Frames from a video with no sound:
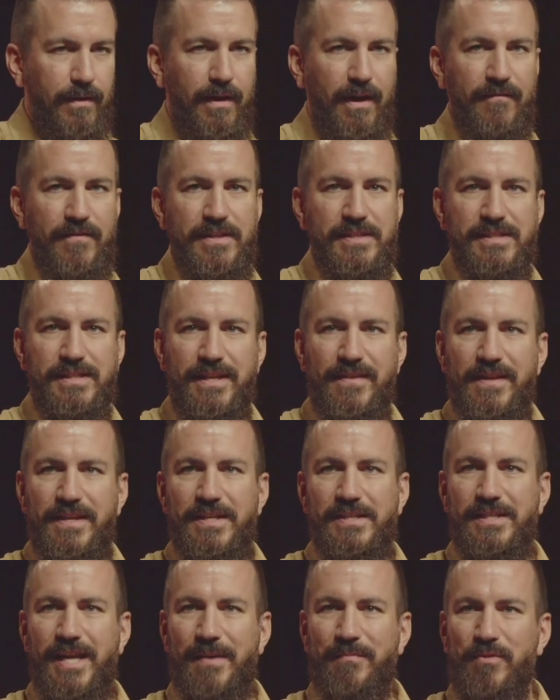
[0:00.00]
Obviously, the
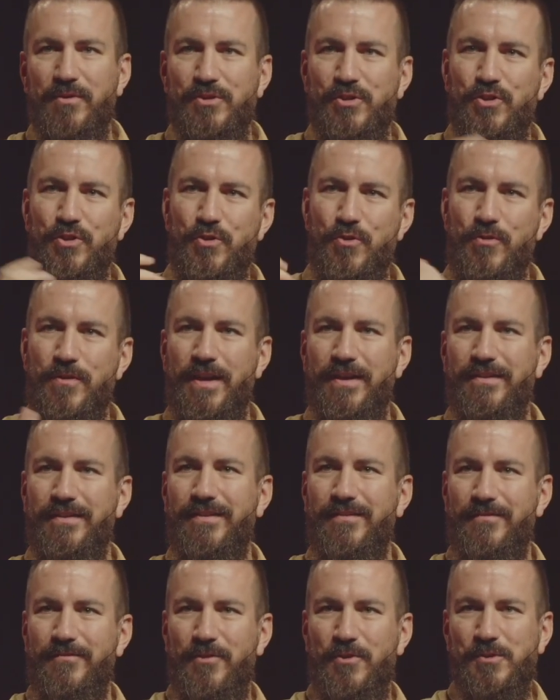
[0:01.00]
disciples knew that
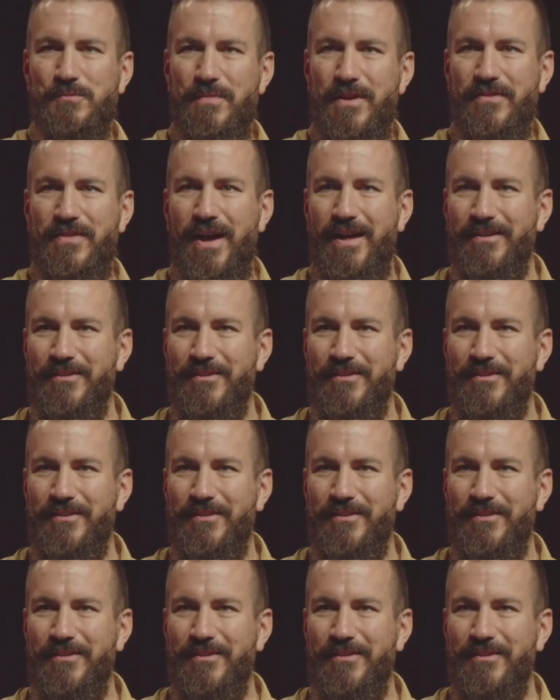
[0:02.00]
those, myth,